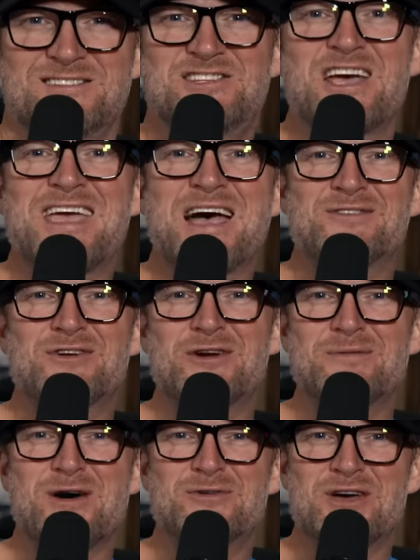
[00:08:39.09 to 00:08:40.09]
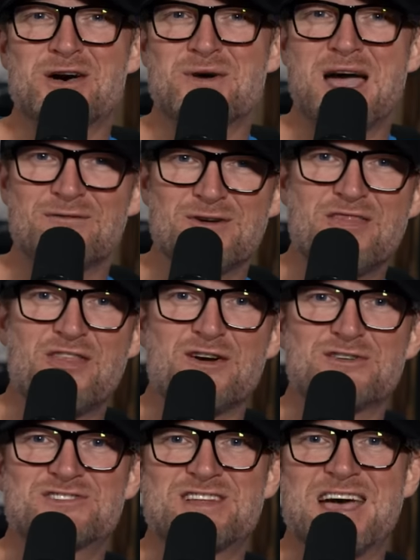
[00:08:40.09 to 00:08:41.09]
Check out Dirty Modo every
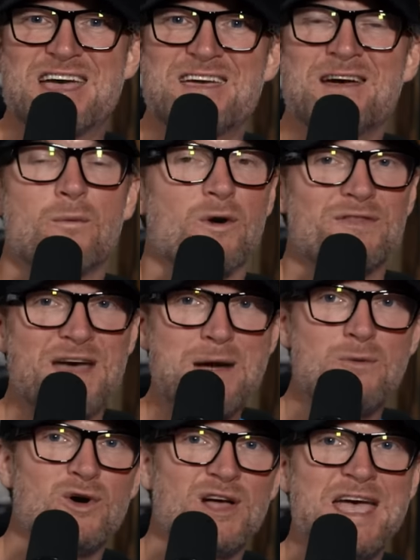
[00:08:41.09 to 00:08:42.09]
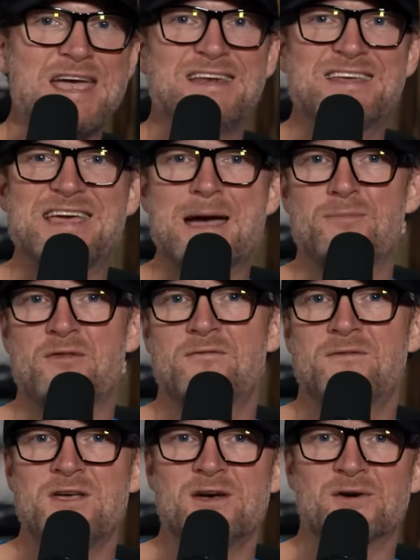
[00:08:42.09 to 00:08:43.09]
Thursday, where they will handicap the
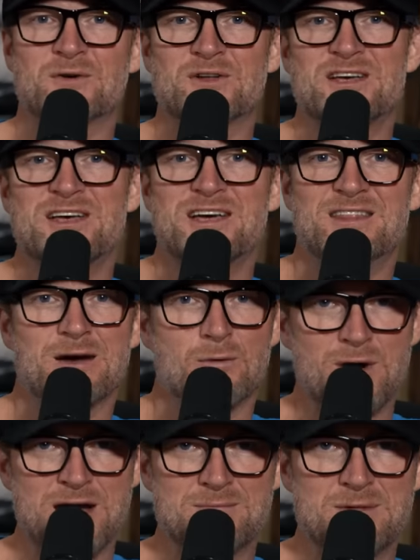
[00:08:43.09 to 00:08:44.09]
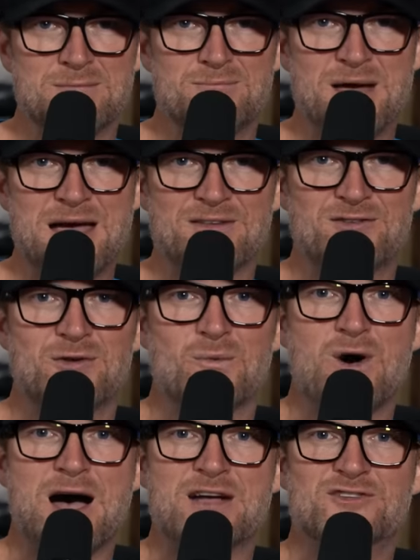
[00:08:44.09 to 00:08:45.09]
field and they'll recommend bets to
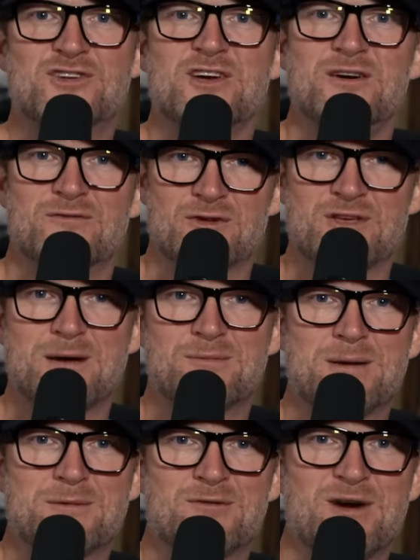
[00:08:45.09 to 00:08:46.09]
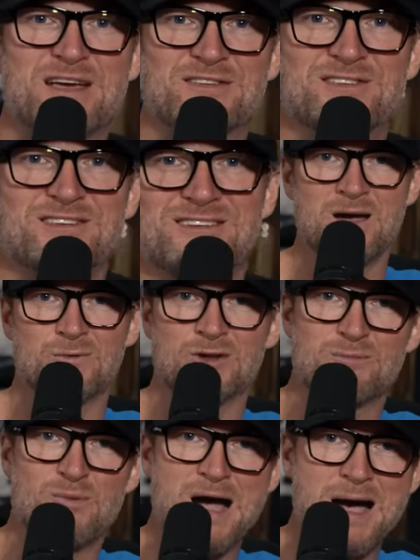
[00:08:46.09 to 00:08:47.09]
watch for the upcoming race.
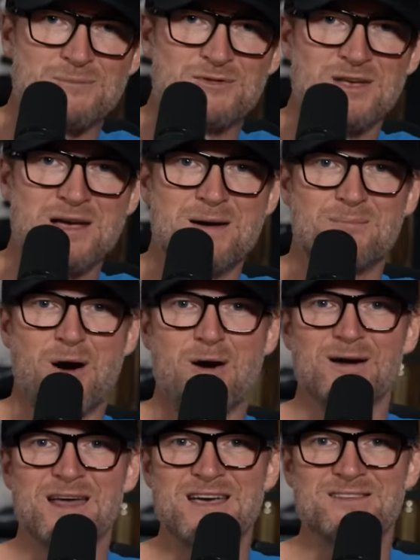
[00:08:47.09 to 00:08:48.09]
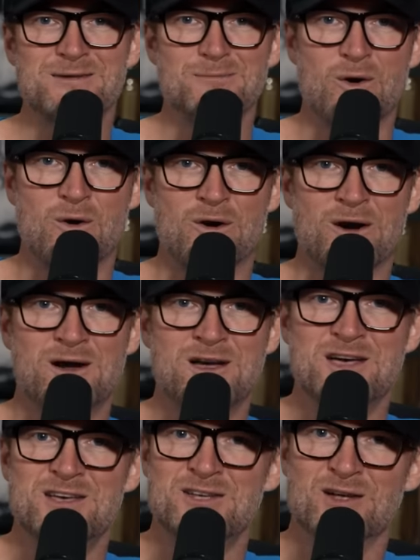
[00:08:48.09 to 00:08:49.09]
With props, parlays, and more,
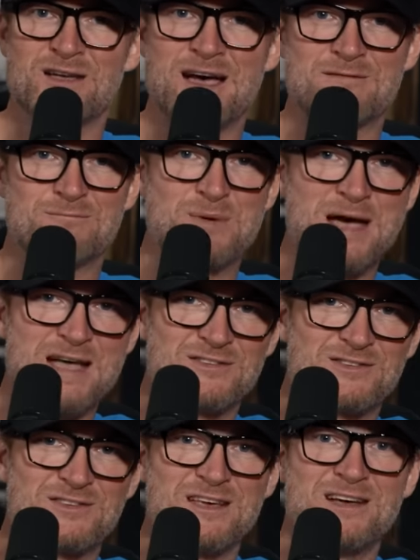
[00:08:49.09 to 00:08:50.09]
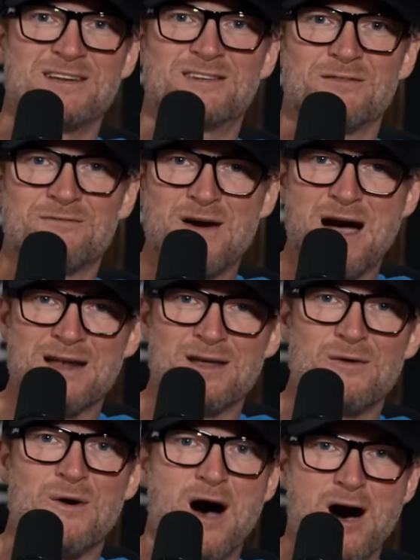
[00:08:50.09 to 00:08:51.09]
you'll have bets to
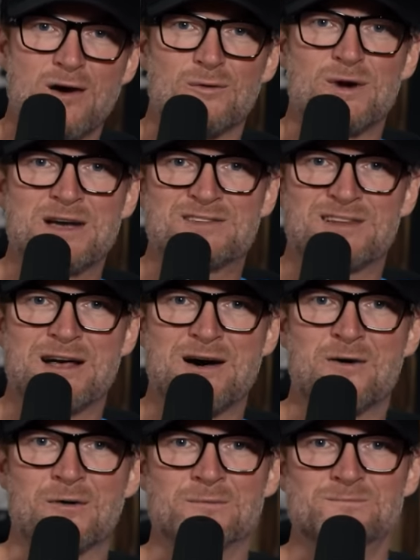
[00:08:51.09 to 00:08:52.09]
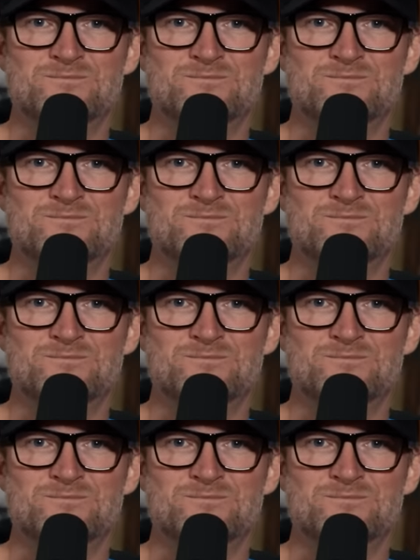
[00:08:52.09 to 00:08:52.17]
follow all race long.